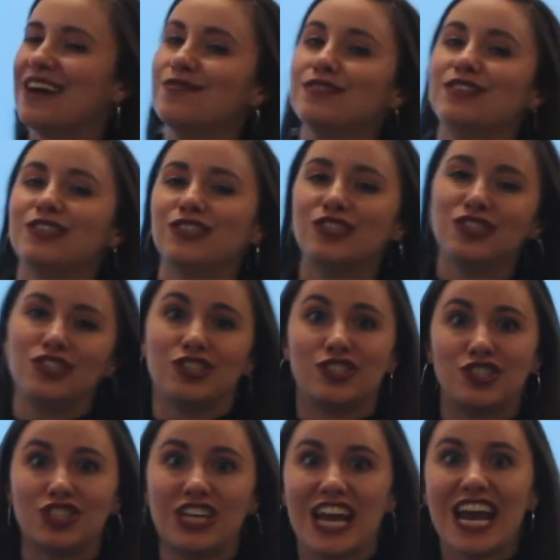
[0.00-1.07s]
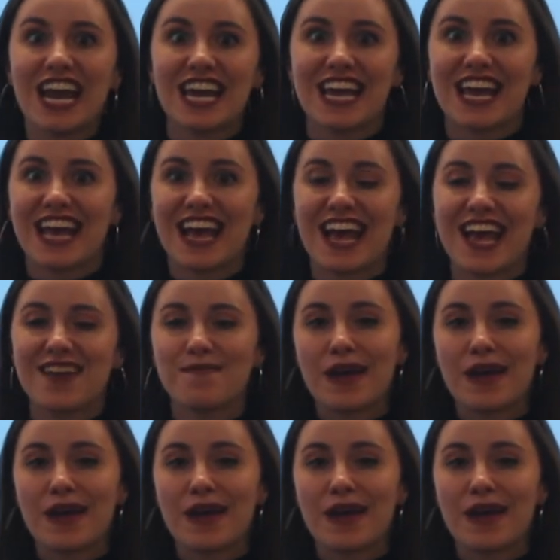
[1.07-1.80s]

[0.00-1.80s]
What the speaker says: I was just shaking